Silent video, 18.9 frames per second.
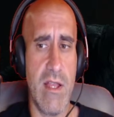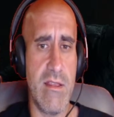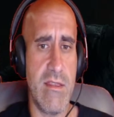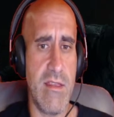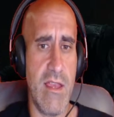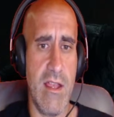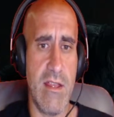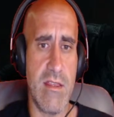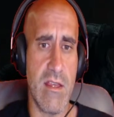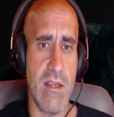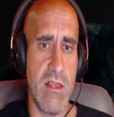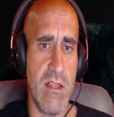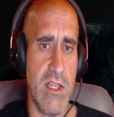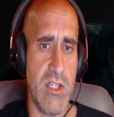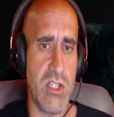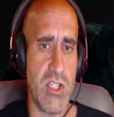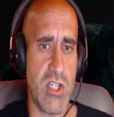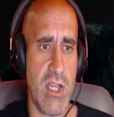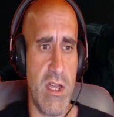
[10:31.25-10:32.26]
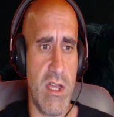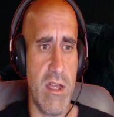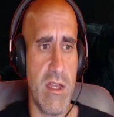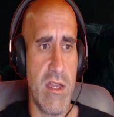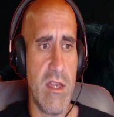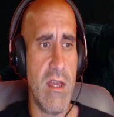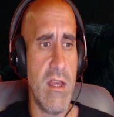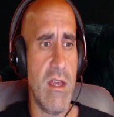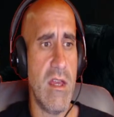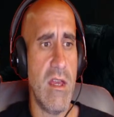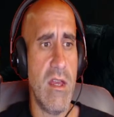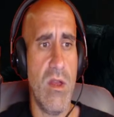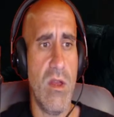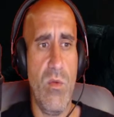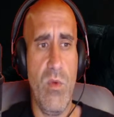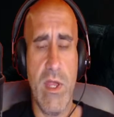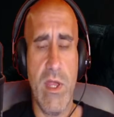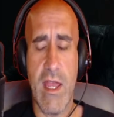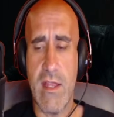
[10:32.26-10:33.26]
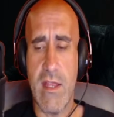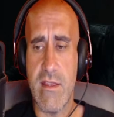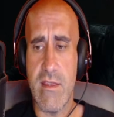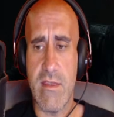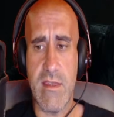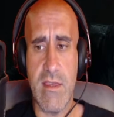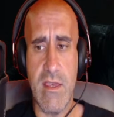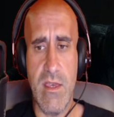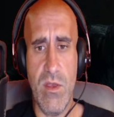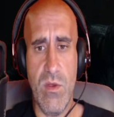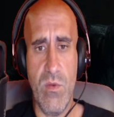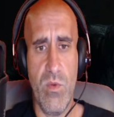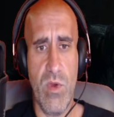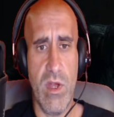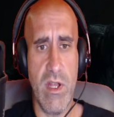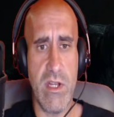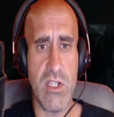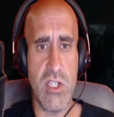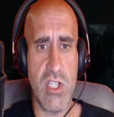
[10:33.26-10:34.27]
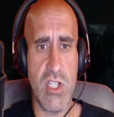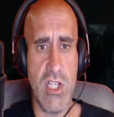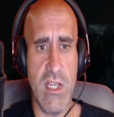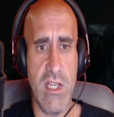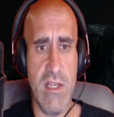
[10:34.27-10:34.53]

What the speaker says: Let's say it's Alicia. We get to see what